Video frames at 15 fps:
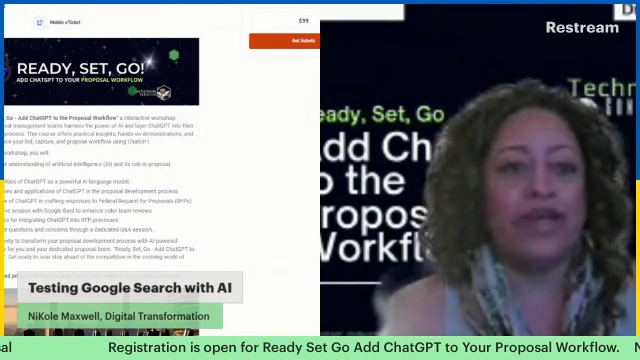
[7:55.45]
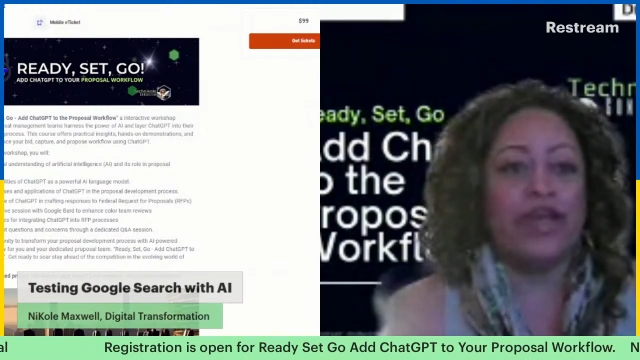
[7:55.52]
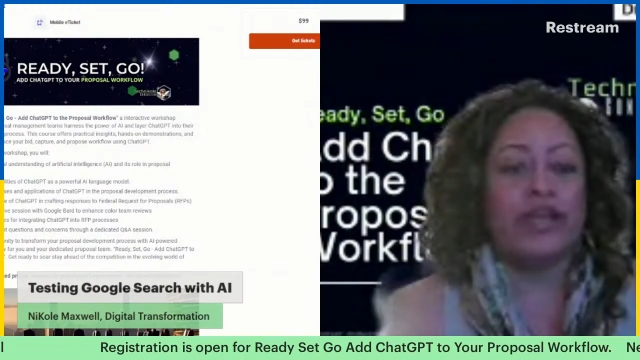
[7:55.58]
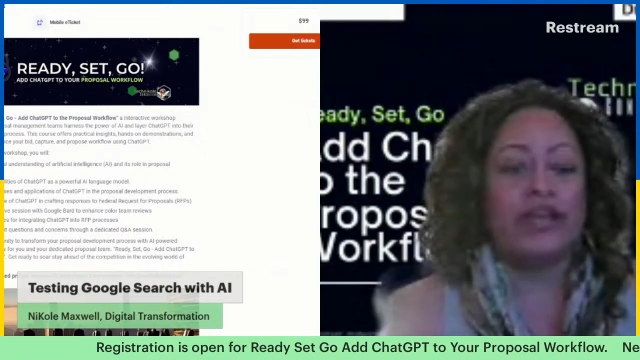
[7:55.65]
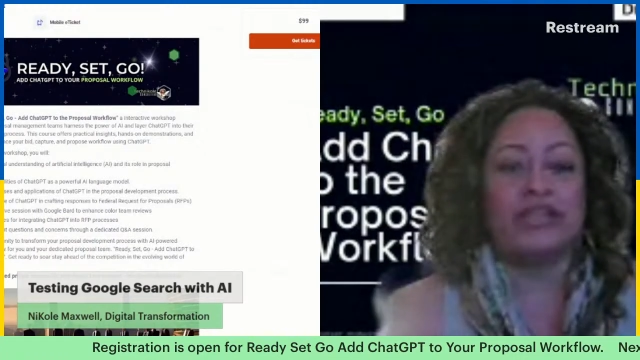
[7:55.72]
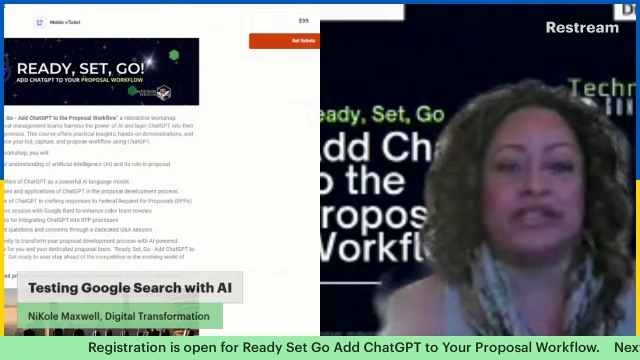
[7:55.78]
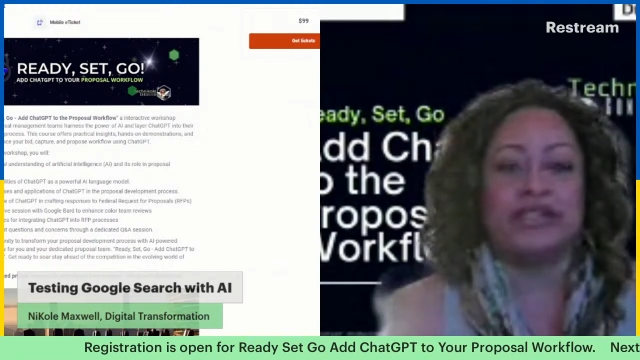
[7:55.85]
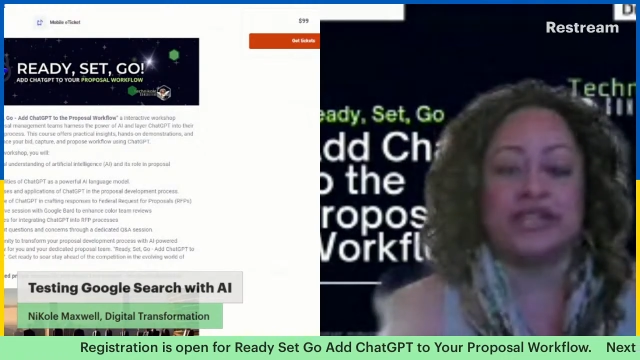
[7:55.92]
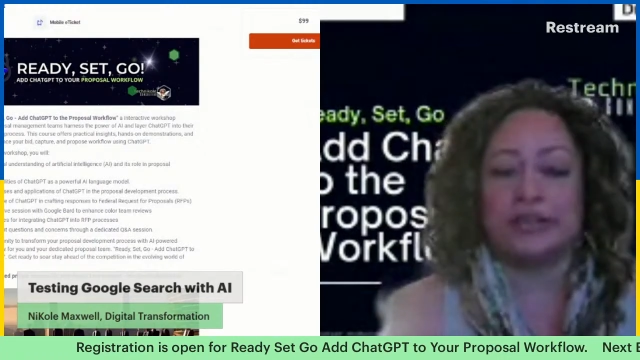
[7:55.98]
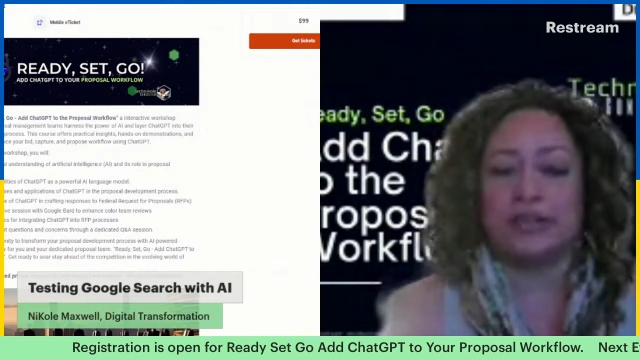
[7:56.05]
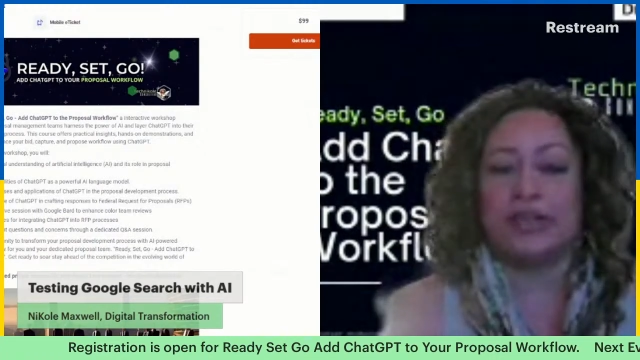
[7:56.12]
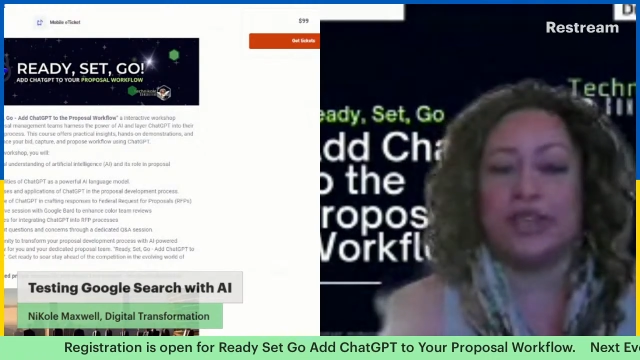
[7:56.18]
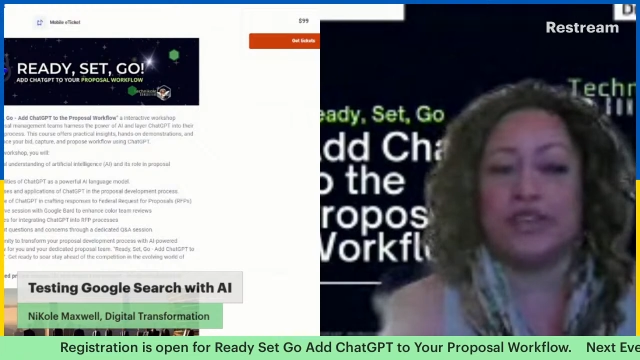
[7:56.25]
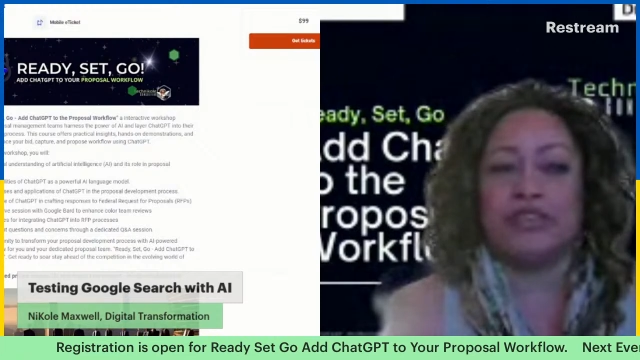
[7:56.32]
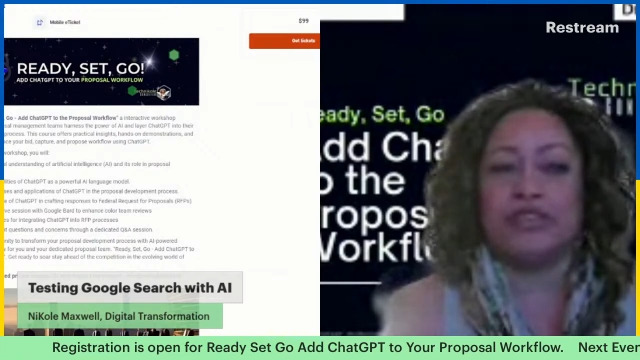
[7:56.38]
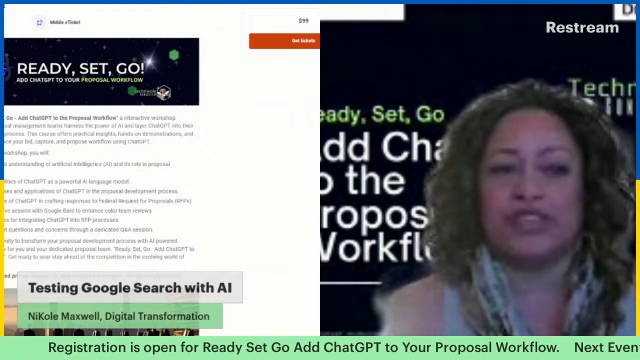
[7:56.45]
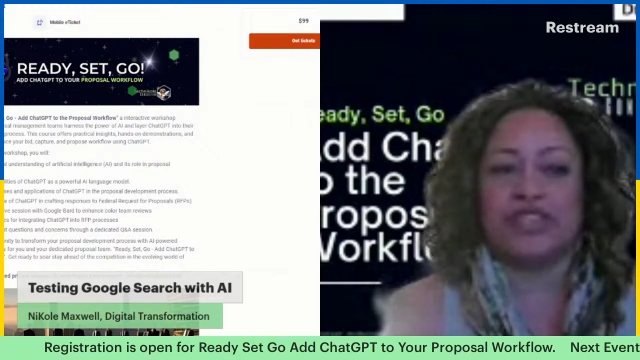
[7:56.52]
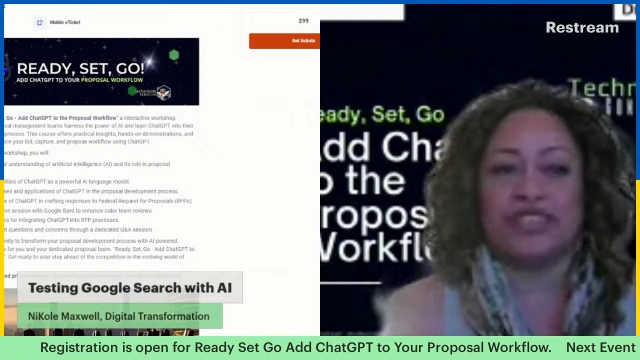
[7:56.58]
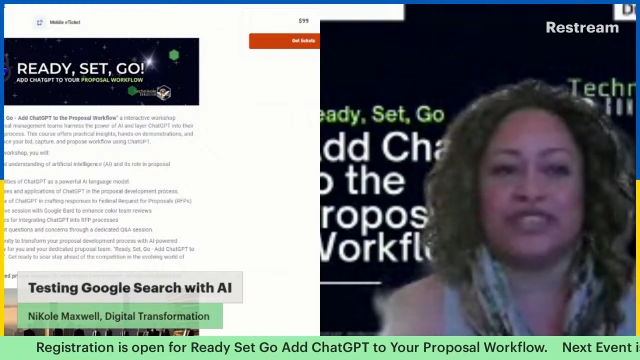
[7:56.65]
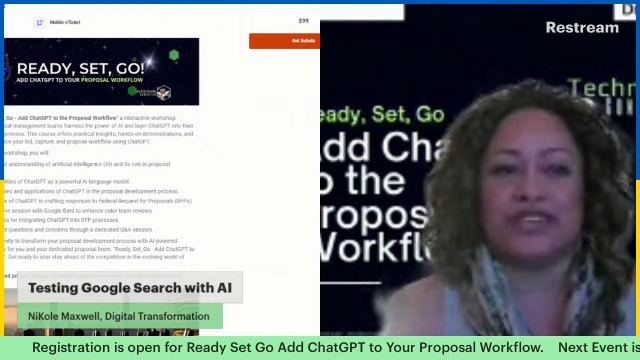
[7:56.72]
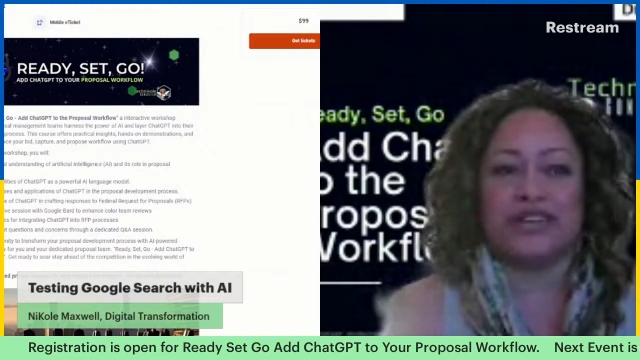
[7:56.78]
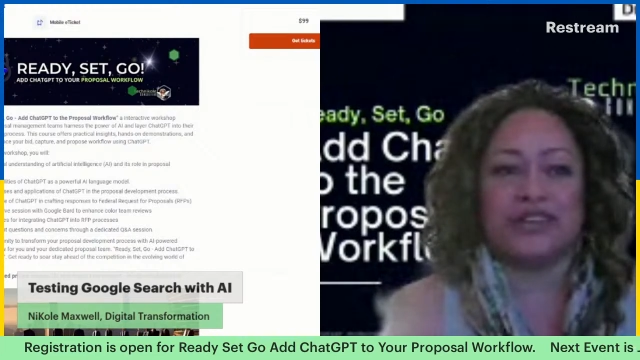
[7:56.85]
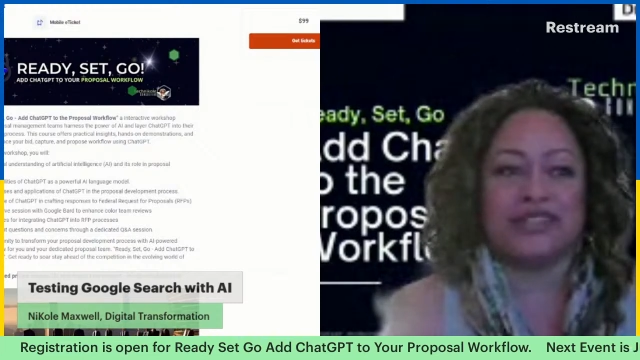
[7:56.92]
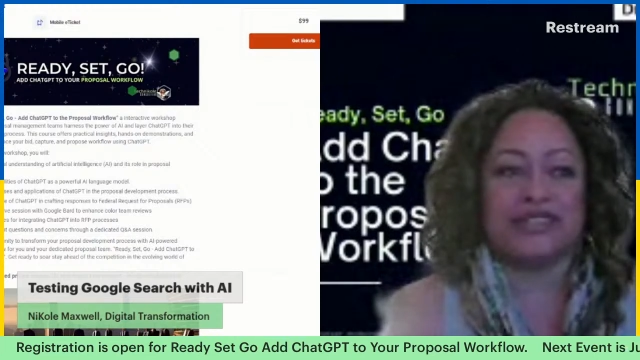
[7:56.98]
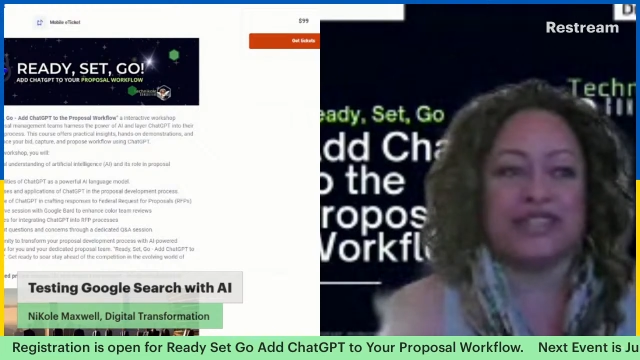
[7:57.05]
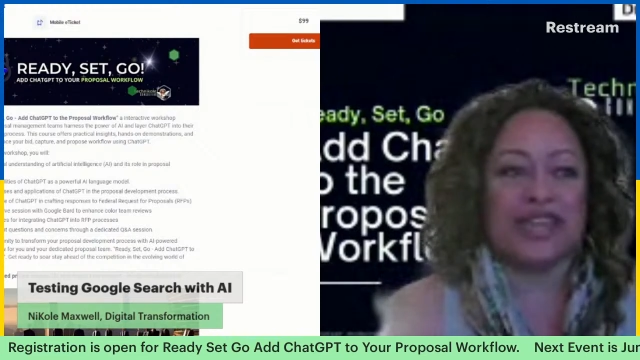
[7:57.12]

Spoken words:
because it's going to be different this year because